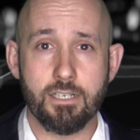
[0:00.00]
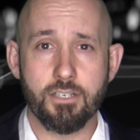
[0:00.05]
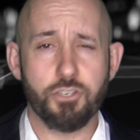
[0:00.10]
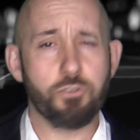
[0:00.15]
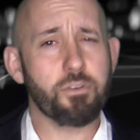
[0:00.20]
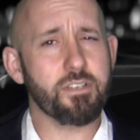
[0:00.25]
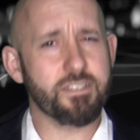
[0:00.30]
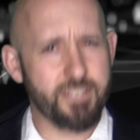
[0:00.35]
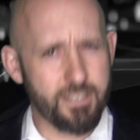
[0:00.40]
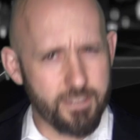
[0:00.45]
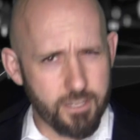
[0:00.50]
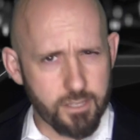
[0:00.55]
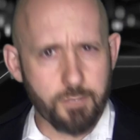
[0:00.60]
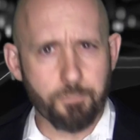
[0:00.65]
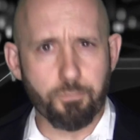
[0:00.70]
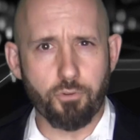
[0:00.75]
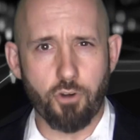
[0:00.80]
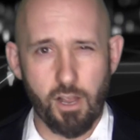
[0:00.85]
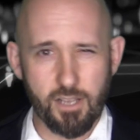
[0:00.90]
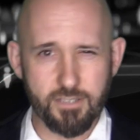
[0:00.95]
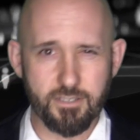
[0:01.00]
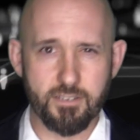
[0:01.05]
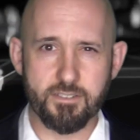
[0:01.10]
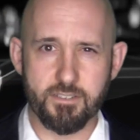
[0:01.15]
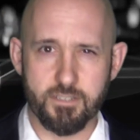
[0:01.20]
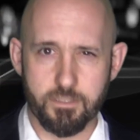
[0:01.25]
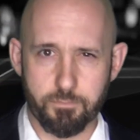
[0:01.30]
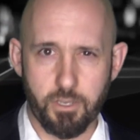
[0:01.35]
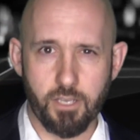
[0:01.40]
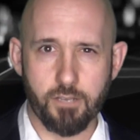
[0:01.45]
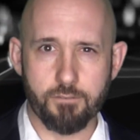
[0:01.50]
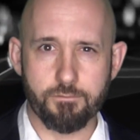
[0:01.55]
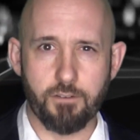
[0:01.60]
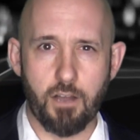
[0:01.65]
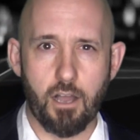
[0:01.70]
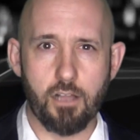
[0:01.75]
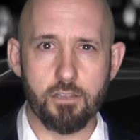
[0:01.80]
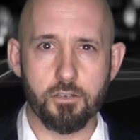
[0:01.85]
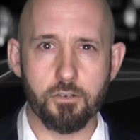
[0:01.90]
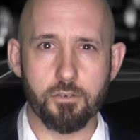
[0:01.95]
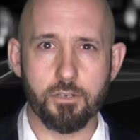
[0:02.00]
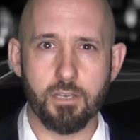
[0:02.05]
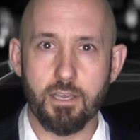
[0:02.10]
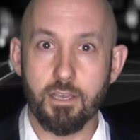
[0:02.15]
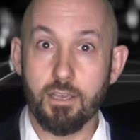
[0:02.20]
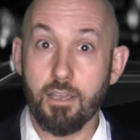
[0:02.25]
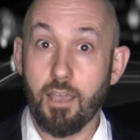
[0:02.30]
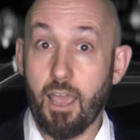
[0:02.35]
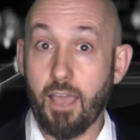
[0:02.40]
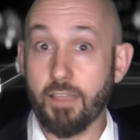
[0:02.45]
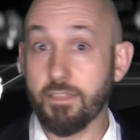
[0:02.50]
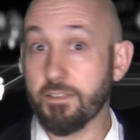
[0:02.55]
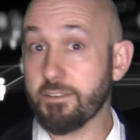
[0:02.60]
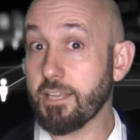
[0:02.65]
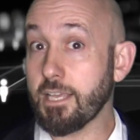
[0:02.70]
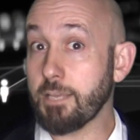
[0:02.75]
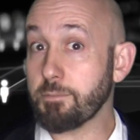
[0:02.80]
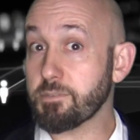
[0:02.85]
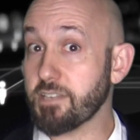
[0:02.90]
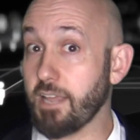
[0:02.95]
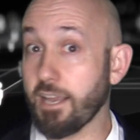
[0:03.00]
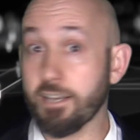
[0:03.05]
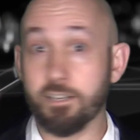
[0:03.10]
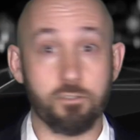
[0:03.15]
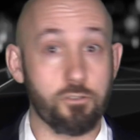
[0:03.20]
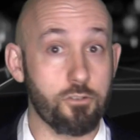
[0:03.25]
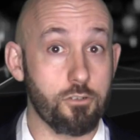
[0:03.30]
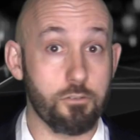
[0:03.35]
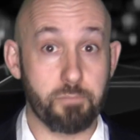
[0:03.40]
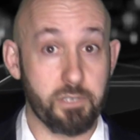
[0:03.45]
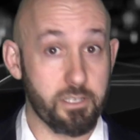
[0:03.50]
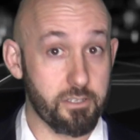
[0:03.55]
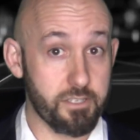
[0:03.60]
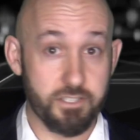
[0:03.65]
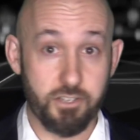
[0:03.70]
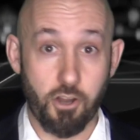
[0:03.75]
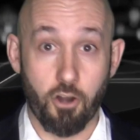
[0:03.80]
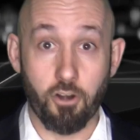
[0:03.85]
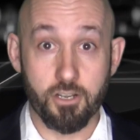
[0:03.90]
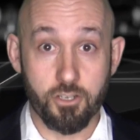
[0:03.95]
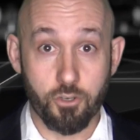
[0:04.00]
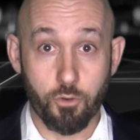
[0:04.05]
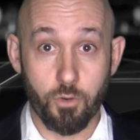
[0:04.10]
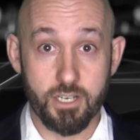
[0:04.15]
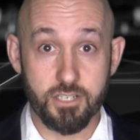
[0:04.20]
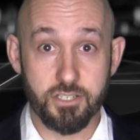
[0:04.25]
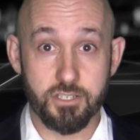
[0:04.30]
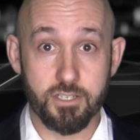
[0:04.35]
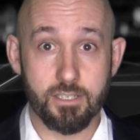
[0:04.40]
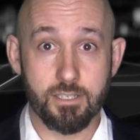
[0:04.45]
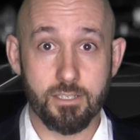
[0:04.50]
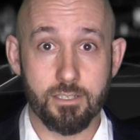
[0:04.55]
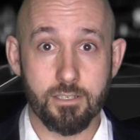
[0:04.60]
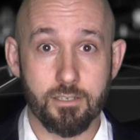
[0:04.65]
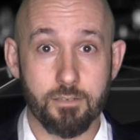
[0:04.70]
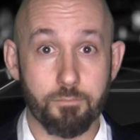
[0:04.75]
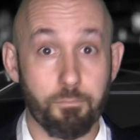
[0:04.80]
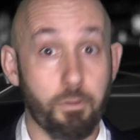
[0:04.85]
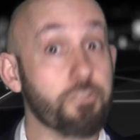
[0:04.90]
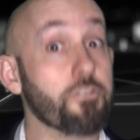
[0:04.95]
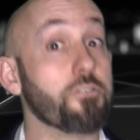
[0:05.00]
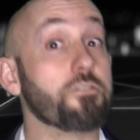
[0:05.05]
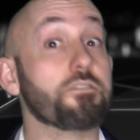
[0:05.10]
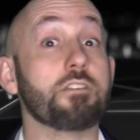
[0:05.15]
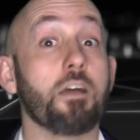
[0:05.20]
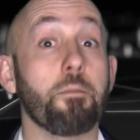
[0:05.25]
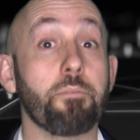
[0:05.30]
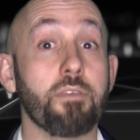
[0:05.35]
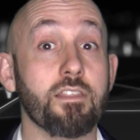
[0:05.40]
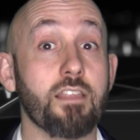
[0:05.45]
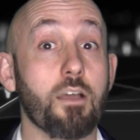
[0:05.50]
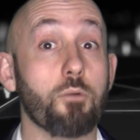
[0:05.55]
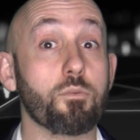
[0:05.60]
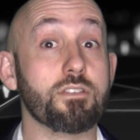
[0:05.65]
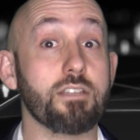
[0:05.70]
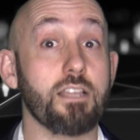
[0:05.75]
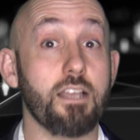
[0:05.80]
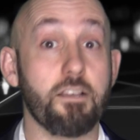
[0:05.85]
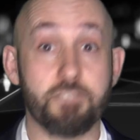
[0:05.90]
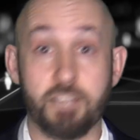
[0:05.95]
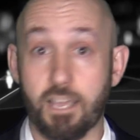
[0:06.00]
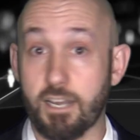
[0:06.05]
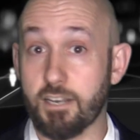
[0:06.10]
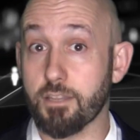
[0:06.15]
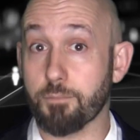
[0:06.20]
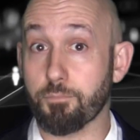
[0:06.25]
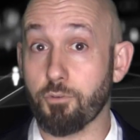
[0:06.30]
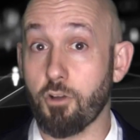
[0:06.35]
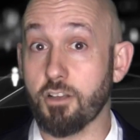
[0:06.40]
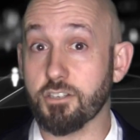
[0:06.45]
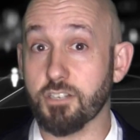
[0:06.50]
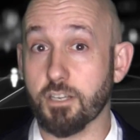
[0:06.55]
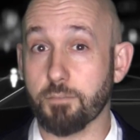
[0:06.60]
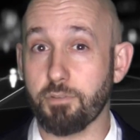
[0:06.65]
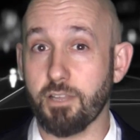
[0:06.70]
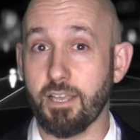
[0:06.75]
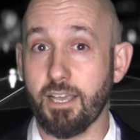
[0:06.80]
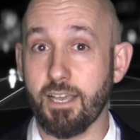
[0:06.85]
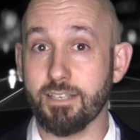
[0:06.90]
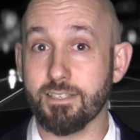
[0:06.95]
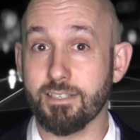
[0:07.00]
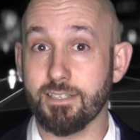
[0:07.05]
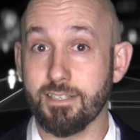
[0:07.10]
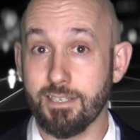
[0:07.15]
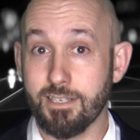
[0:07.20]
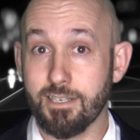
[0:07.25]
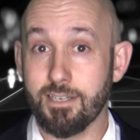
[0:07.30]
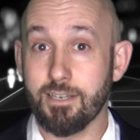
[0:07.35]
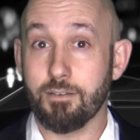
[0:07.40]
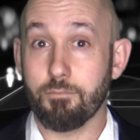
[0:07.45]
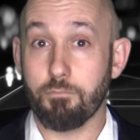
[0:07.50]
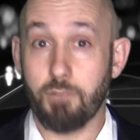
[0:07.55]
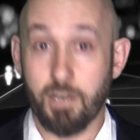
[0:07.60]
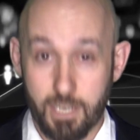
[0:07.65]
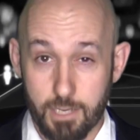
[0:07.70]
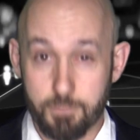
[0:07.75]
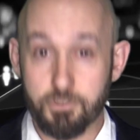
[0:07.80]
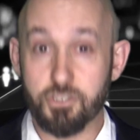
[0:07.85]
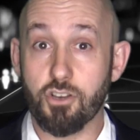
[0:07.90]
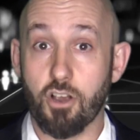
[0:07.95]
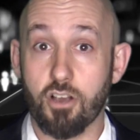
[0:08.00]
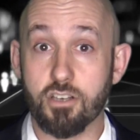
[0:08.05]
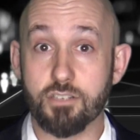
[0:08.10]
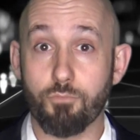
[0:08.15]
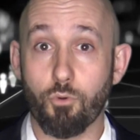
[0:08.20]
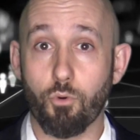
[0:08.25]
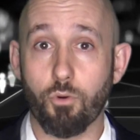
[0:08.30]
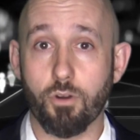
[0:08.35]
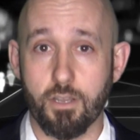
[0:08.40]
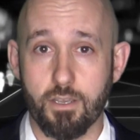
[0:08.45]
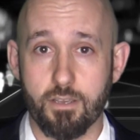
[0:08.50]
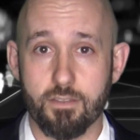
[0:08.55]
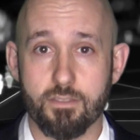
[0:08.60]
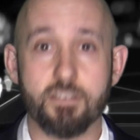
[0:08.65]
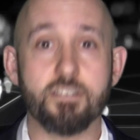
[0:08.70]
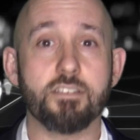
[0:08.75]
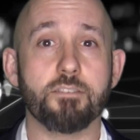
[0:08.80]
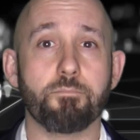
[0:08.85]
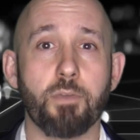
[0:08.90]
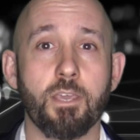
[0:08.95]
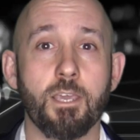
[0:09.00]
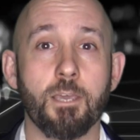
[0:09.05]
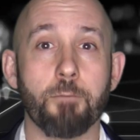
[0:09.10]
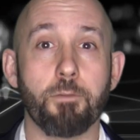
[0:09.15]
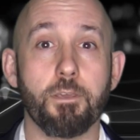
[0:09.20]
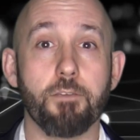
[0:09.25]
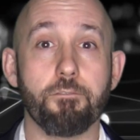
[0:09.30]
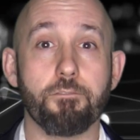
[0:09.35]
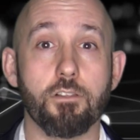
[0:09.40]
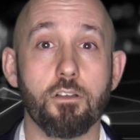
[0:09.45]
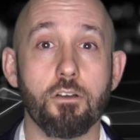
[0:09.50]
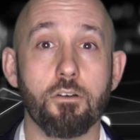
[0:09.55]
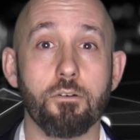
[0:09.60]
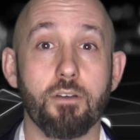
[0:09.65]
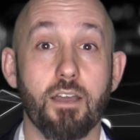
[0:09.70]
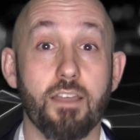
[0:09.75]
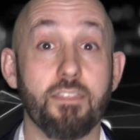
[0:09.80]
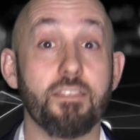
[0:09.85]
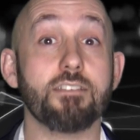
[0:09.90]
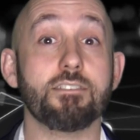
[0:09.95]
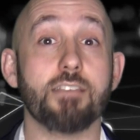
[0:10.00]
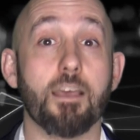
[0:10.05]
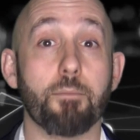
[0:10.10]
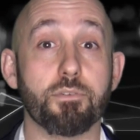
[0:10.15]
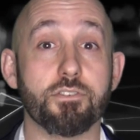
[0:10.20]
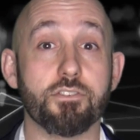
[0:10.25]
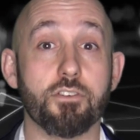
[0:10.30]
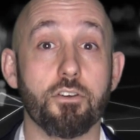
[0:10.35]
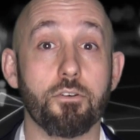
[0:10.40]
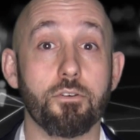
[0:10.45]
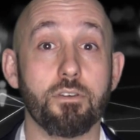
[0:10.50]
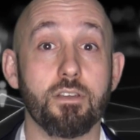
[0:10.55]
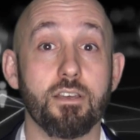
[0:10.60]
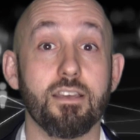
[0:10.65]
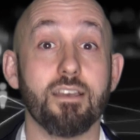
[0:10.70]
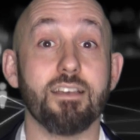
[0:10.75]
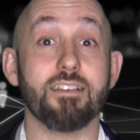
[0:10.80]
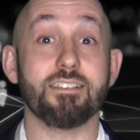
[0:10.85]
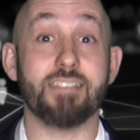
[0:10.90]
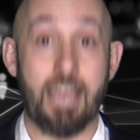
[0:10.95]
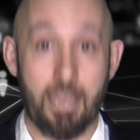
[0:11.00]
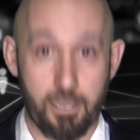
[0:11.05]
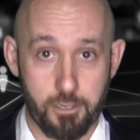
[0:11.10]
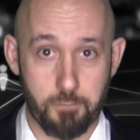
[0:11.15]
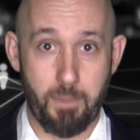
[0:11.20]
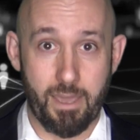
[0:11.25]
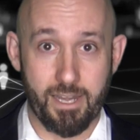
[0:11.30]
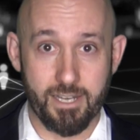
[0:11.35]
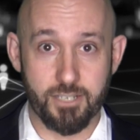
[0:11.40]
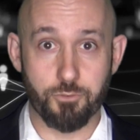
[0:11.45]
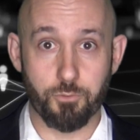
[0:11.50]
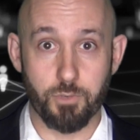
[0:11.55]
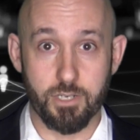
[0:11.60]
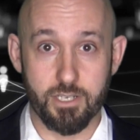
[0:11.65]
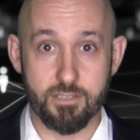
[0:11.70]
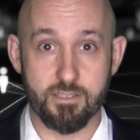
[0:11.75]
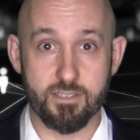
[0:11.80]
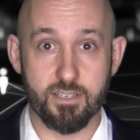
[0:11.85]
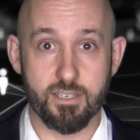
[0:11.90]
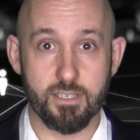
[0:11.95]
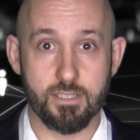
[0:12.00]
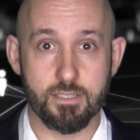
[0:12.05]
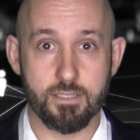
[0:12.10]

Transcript: You can see that the process is being followed and the team's technical abilities aren't in question, but there's something that was left out of the project plan. My name's Josh Moree, this is PMP Flow, and this episode is How to Manage Risk.